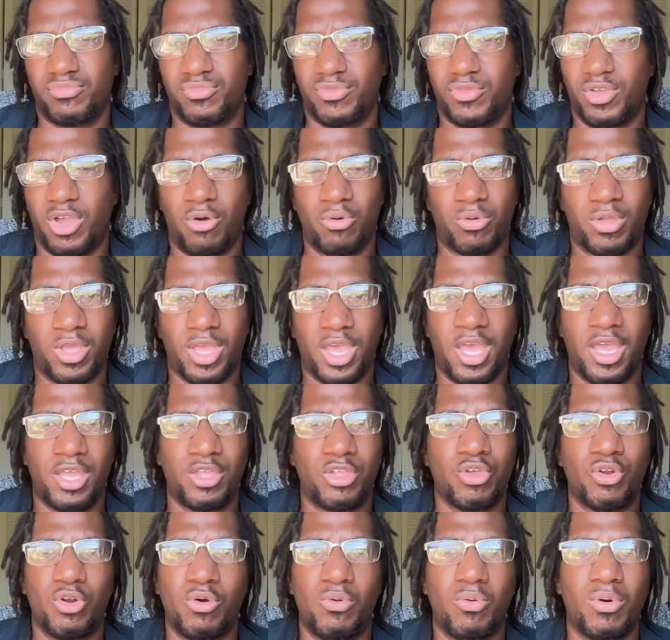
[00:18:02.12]
Okay,
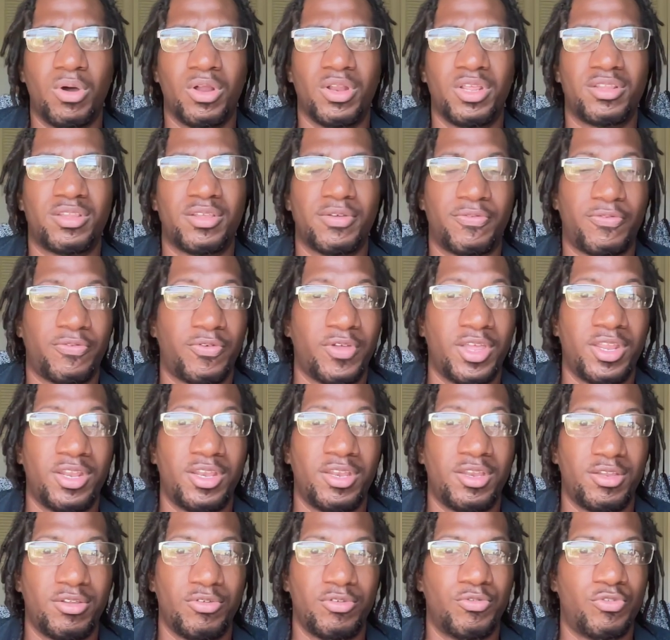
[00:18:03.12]
you don't want to
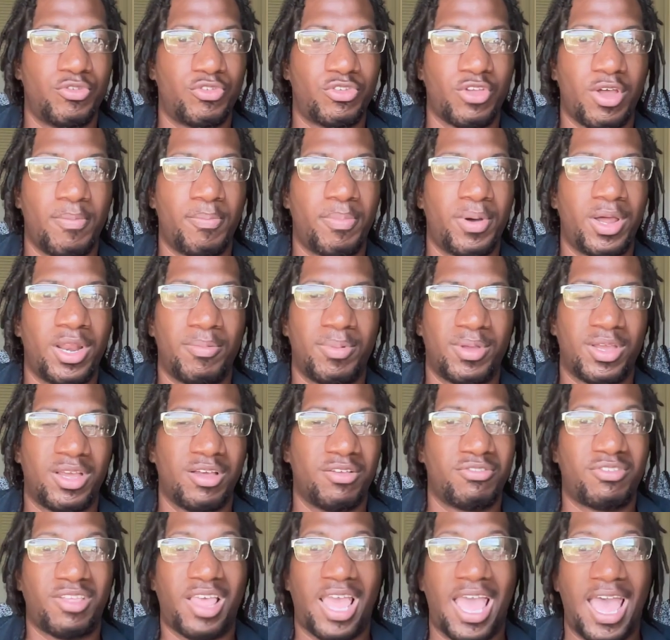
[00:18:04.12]
defend somebody
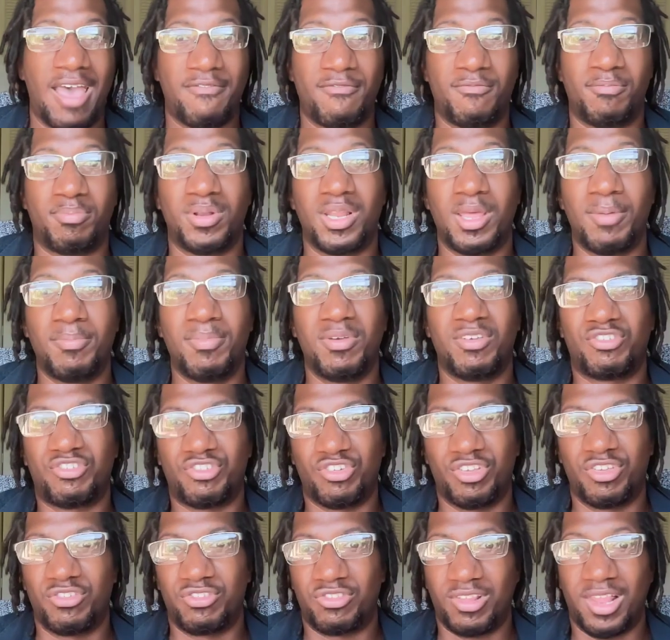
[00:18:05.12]
because they have
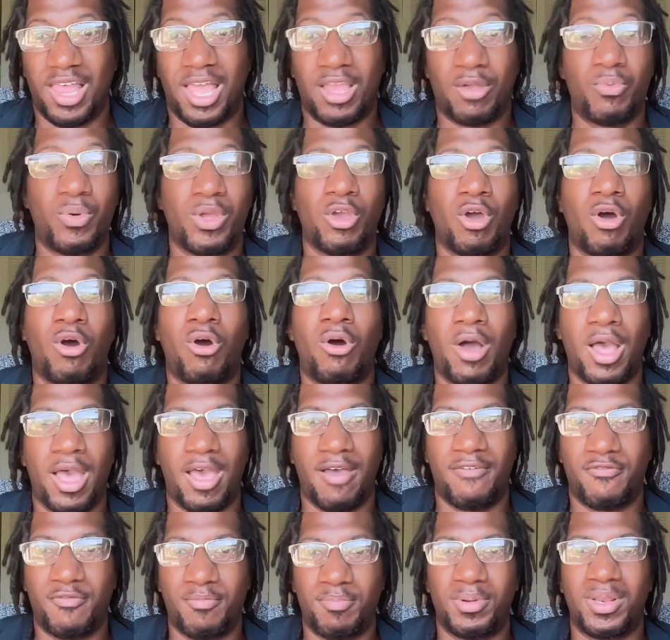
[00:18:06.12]
blemishes, like we all
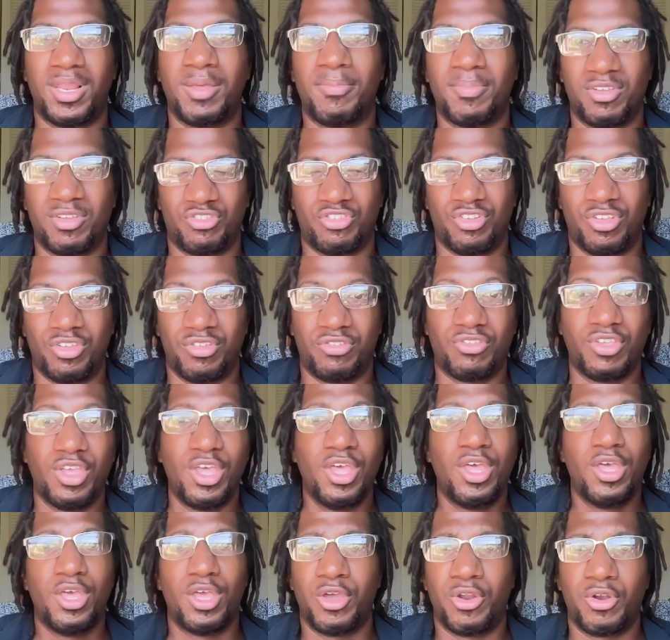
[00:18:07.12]
have blemishes
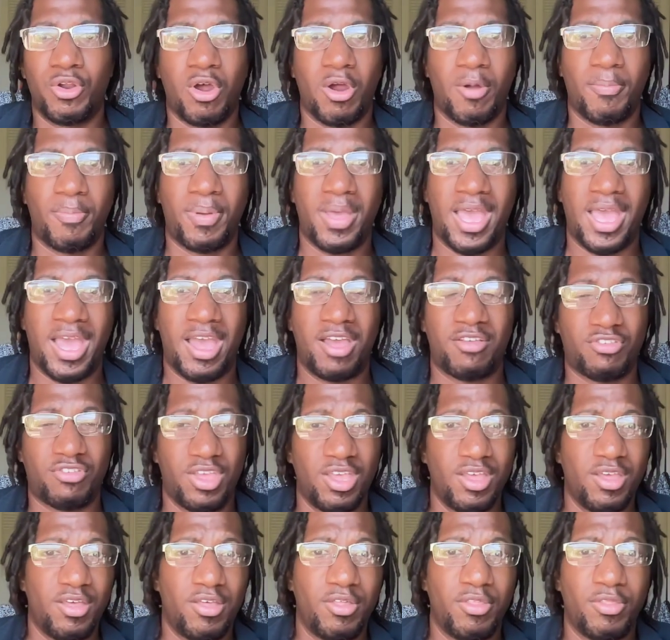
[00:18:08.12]
in our past.
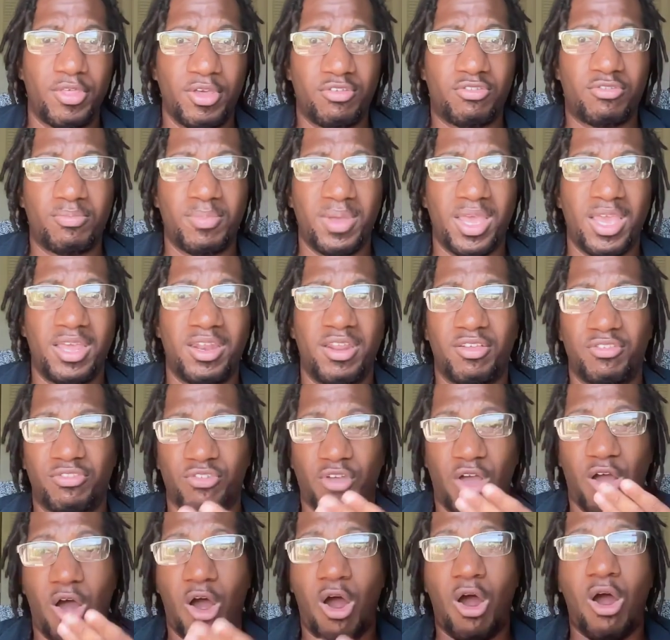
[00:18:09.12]
This man is
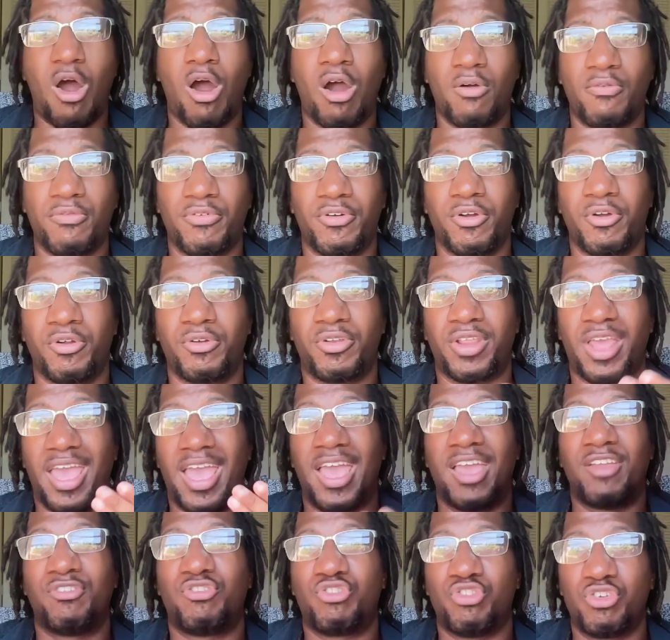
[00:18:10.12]
a Harvard
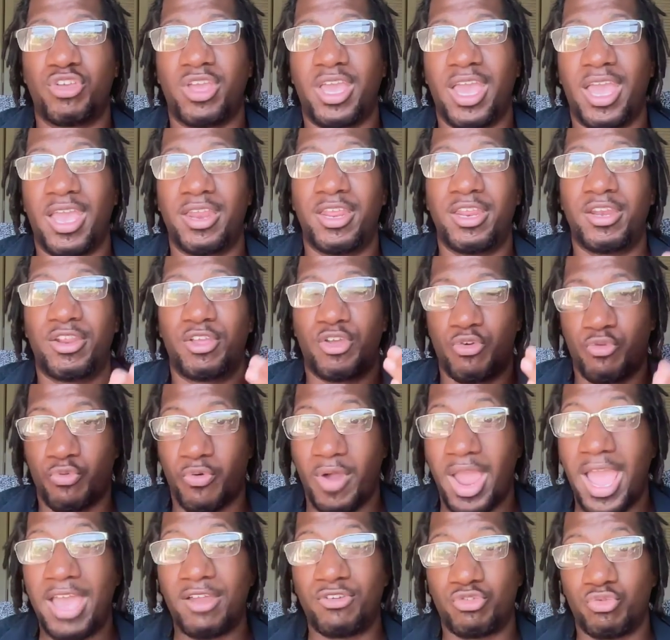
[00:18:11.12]
educated
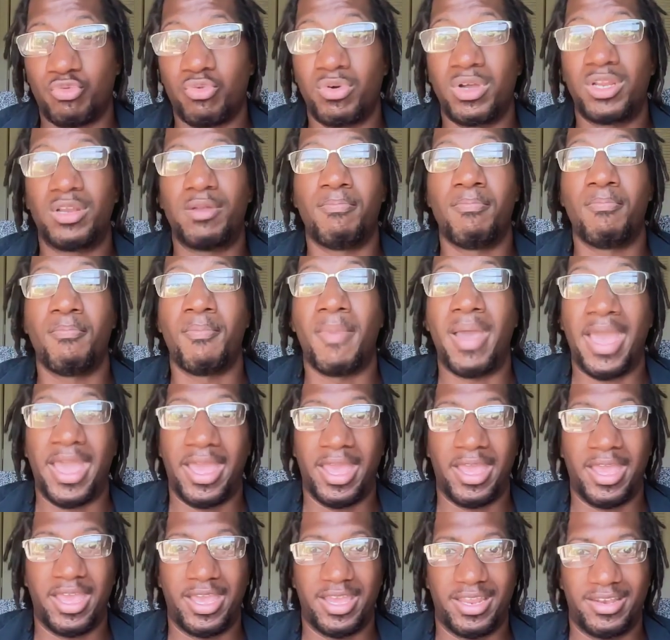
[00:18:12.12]
graduate
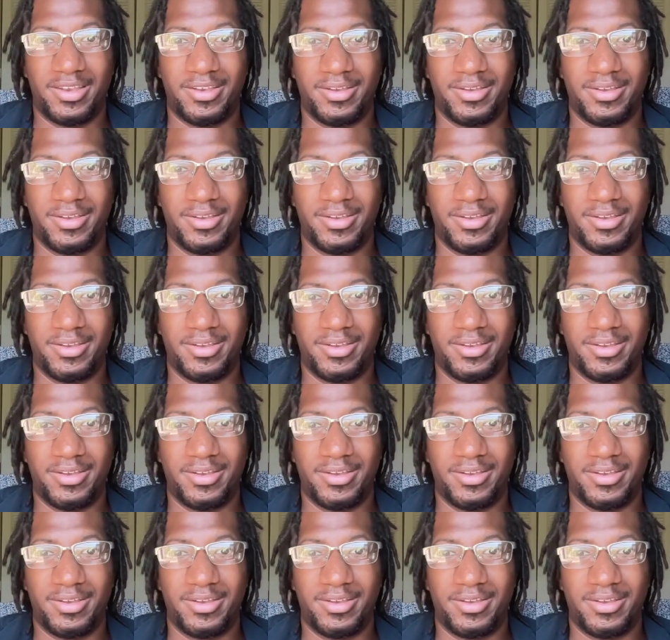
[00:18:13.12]
man.